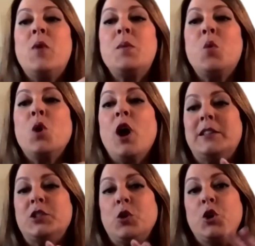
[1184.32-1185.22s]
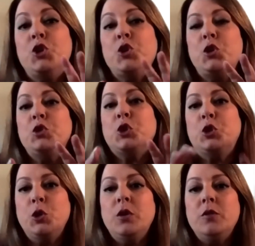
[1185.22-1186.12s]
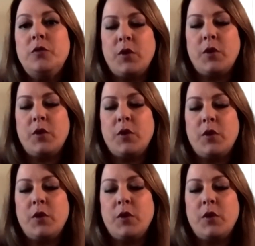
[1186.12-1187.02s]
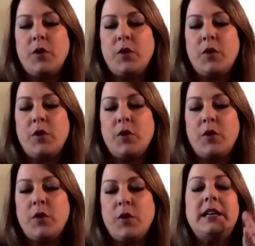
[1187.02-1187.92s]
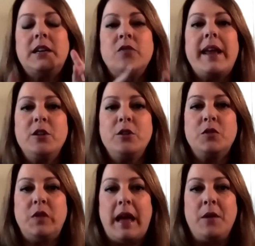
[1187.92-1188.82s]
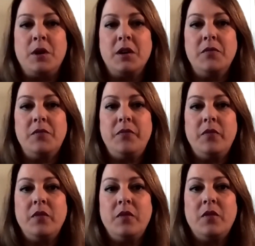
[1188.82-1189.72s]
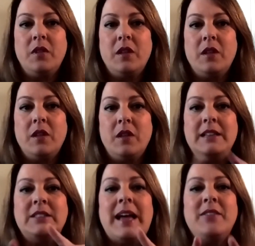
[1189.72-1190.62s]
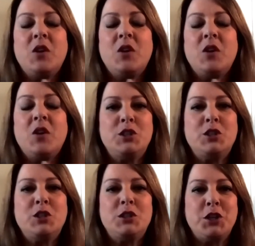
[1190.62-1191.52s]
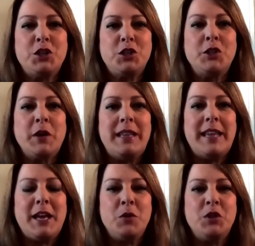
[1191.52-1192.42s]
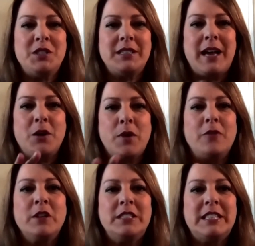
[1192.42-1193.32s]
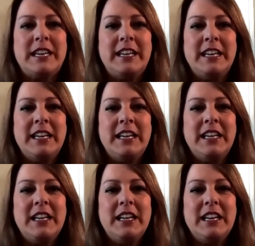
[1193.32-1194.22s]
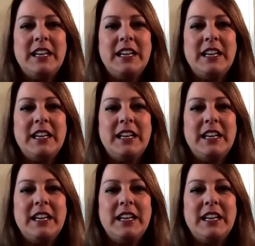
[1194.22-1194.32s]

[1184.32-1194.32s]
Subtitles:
no, we have one more on that. So could you use gluten? gluten-free flour instead of regular flour. And is that the cornstarch slurry that you were just kind of referencing?